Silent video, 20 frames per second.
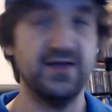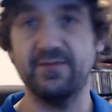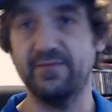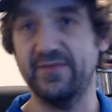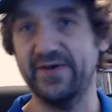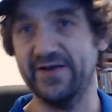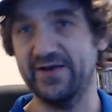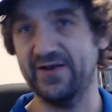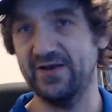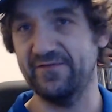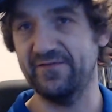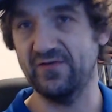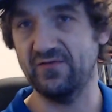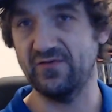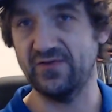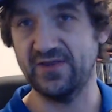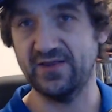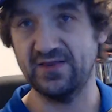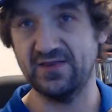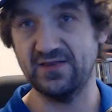My other
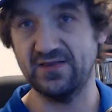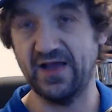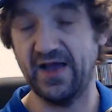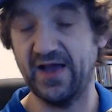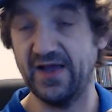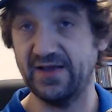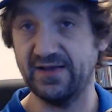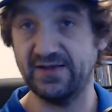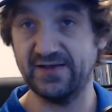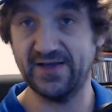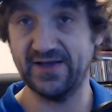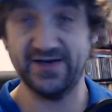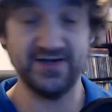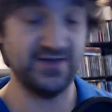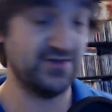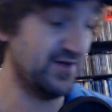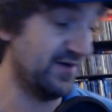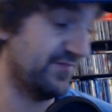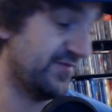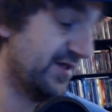headphones, I kind of
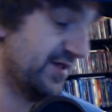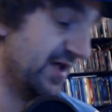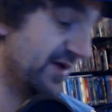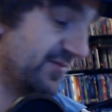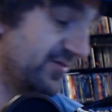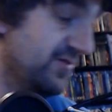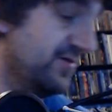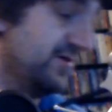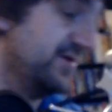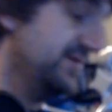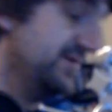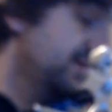chopped the cable on,